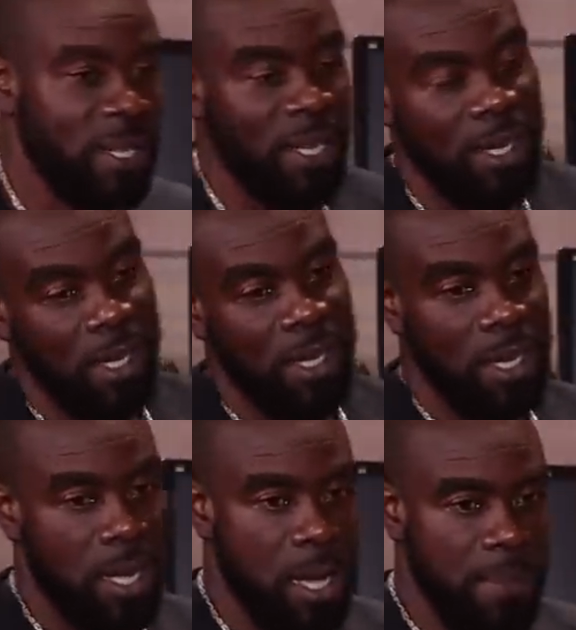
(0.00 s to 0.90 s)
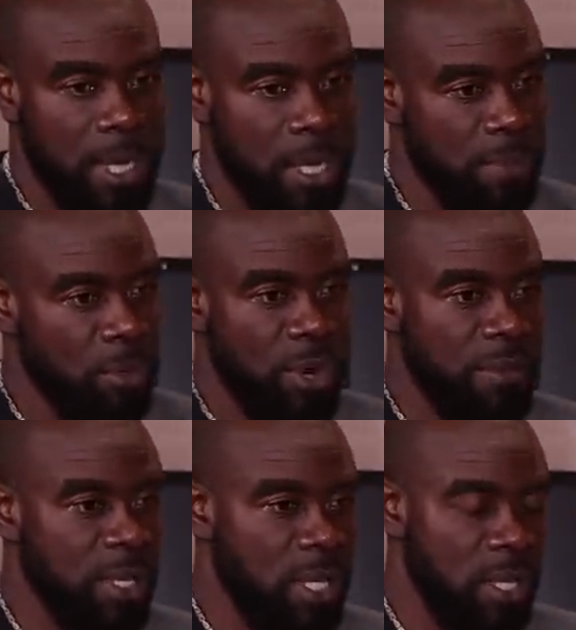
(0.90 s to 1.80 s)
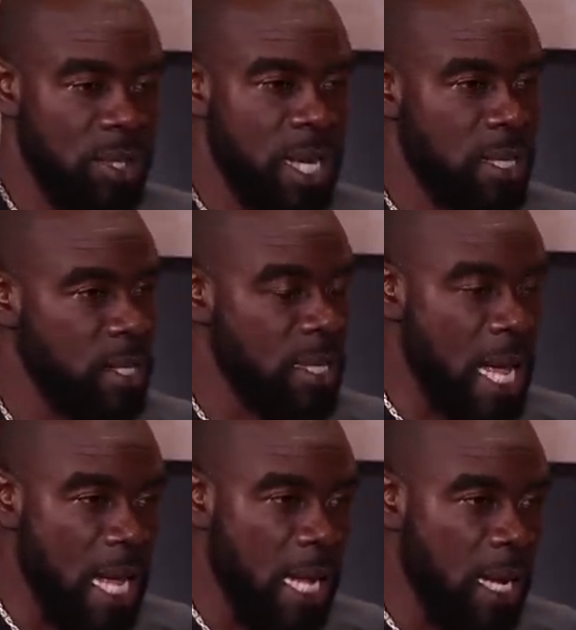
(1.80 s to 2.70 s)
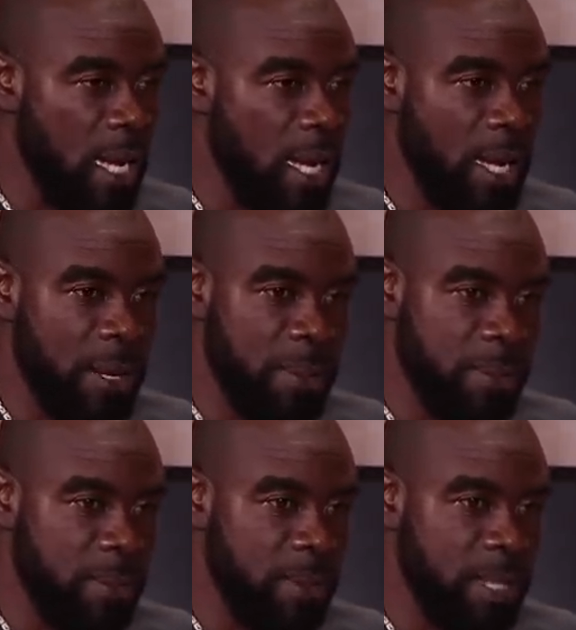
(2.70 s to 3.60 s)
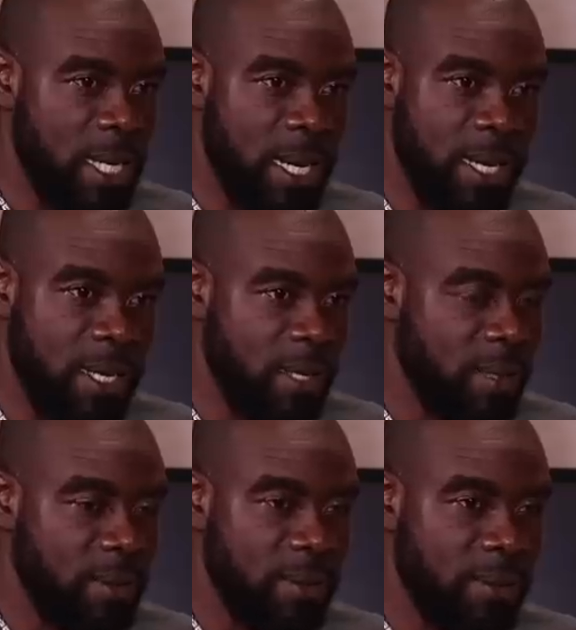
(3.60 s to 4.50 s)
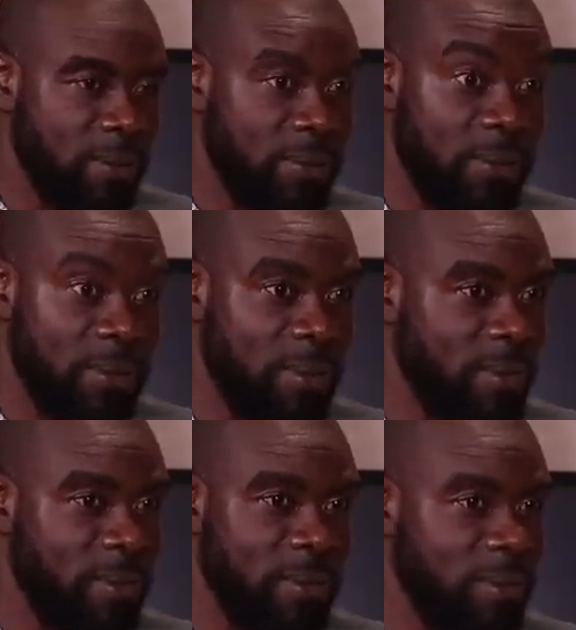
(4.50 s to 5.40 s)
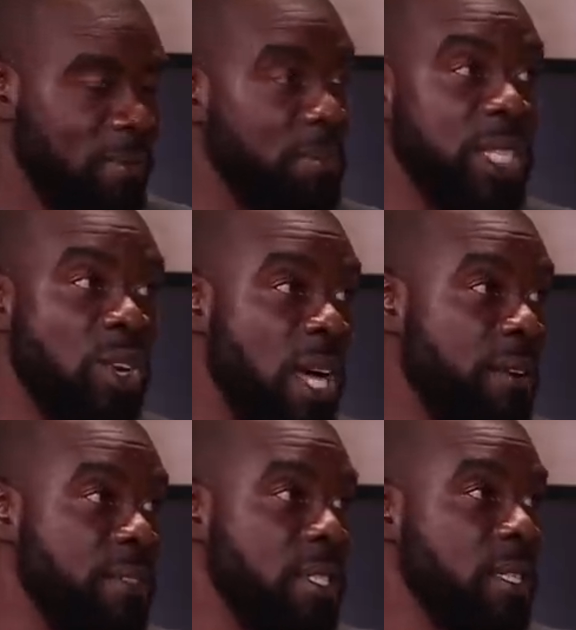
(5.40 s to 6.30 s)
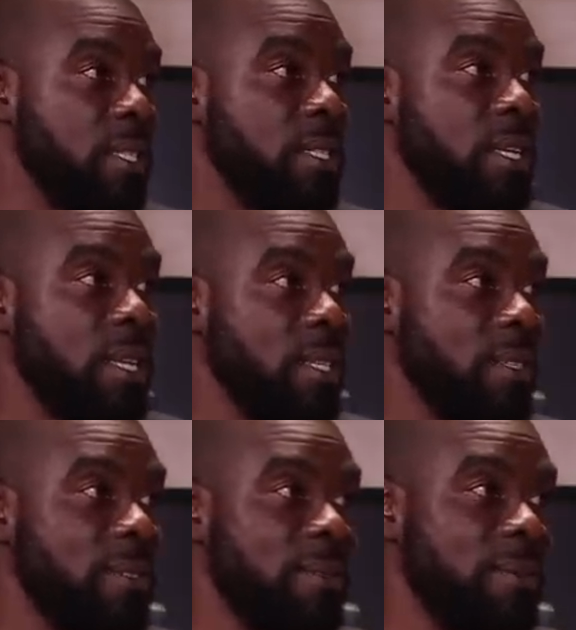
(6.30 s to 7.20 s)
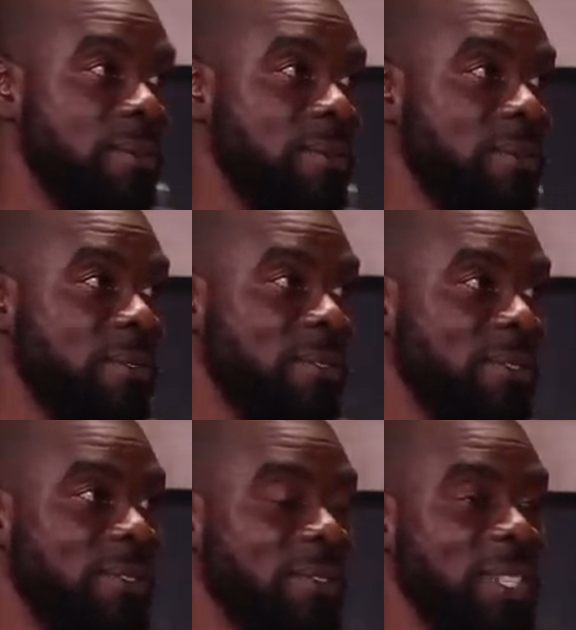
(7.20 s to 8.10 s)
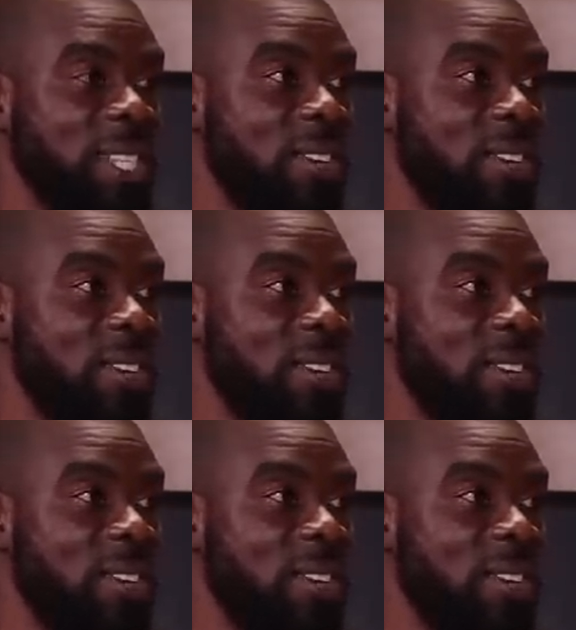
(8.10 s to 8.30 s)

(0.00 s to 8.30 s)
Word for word: Yeah. Yeah, man. Them gravitate to that song. Um, like, but don't have to sing a song. I'm not like but that.